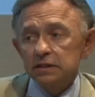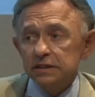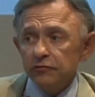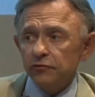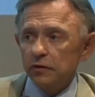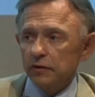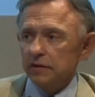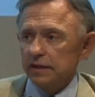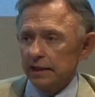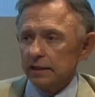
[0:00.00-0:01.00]
different
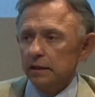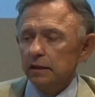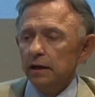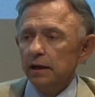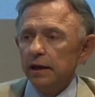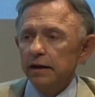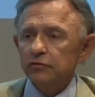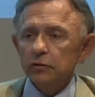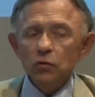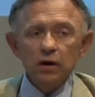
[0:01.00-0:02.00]
thing,
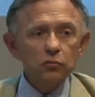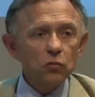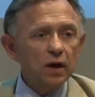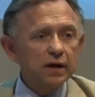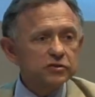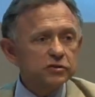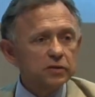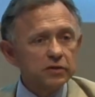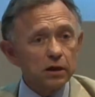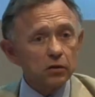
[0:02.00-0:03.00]
everyone wants
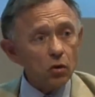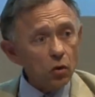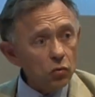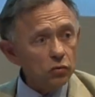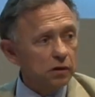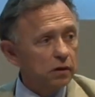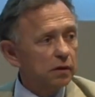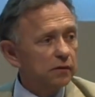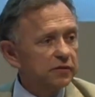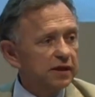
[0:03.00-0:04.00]
their own
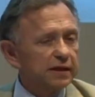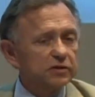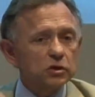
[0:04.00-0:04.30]
thing.